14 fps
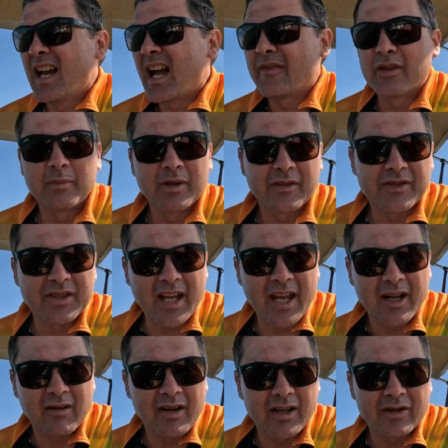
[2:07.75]
having a bit of a
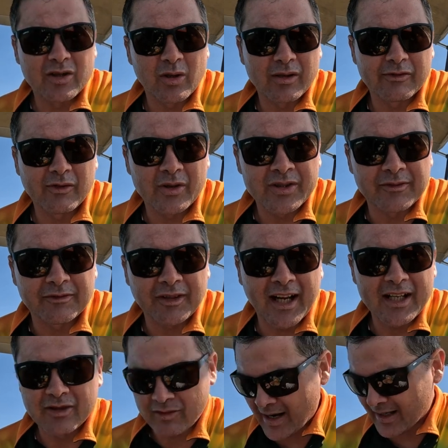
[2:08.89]
scout around trying to find some
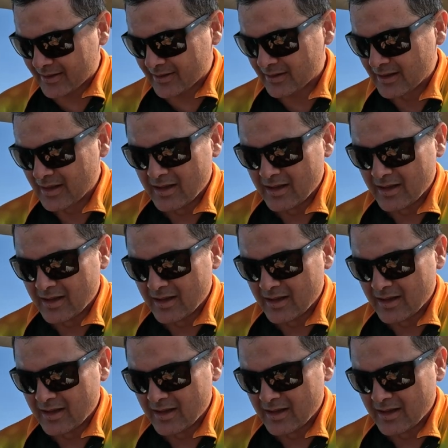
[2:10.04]
flatty tracks.